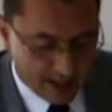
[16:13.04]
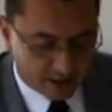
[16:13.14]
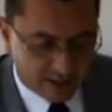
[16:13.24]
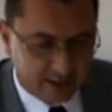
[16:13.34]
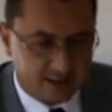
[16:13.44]

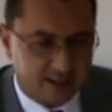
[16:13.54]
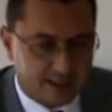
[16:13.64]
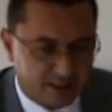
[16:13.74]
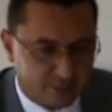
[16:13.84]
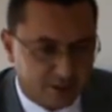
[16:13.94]
And this
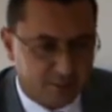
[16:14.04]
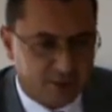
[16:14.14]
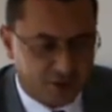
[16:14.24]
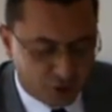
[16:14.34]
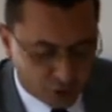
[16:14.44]
consent must
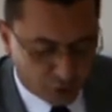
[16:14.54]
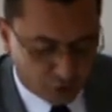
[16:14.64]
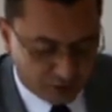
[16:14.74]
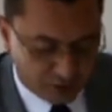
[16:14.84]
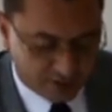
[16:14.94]
be
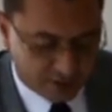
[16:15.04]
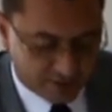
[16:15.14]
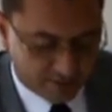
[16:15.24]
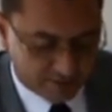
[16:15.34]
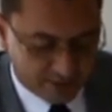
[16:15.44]
renewed
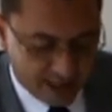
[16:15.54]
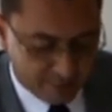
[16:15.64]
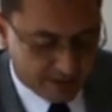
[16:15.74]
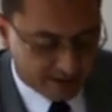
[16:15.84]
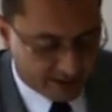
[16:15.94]
uh,
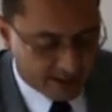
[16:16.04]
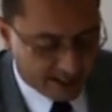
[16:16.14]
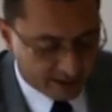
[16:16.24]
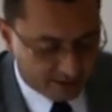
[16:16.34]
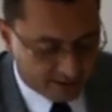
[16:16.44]
time and
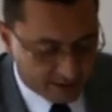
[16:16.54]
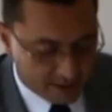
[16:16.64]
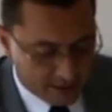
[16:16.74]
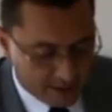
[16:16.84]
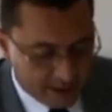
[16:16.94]
again,
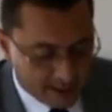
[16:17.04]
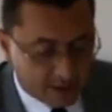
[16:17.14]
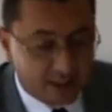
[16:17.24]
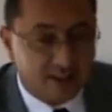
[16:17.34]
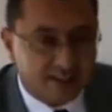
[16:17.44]

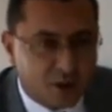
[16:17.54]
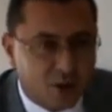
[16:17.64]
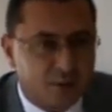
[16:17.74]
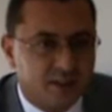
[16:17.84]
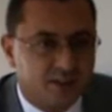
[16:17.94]
and it is
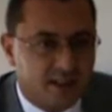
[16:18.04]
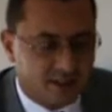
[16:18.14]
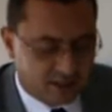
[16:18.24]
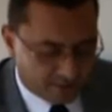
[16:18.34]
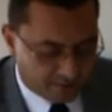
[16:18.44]
always
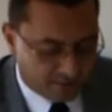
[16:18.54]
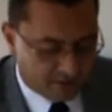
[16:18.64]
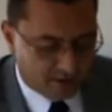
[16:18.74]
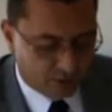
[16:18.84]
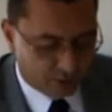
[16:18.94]
relative
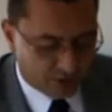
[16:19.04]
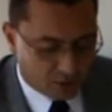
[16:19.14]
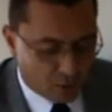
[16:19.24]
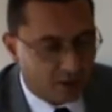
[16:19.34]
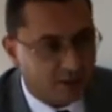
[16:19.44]
to the
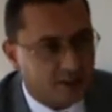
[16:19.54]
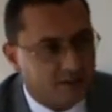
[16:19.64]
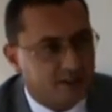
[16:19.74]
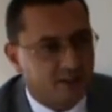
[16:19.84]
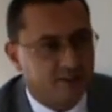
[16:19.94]
quality
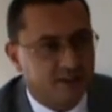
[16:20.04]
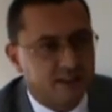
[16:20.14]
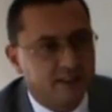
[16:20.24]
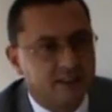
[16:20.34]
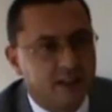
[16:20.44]
of
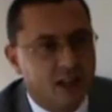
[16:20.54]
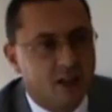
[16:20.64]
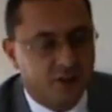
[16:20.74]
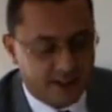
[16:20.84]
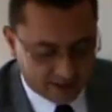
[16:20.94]
services
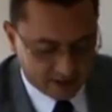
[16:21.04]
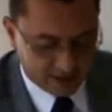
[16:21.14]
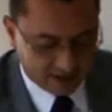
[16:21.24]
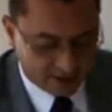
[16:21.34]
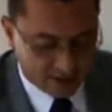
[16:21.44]

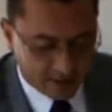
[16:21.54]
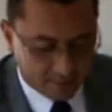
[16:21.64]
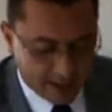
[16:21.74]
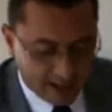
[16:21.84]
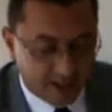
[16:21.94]
rendered
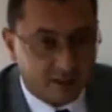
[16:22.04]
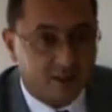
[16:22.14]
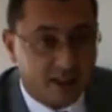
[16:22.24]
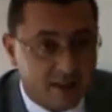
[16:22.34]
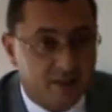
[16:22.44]
by
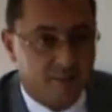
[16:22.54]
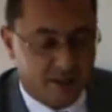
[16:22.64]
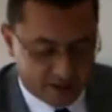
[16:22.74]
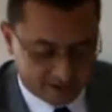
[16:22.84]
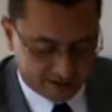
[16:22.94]
rival
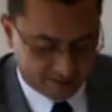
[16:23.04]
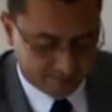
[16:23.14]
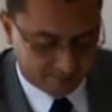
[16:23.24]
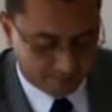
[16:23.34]
monies.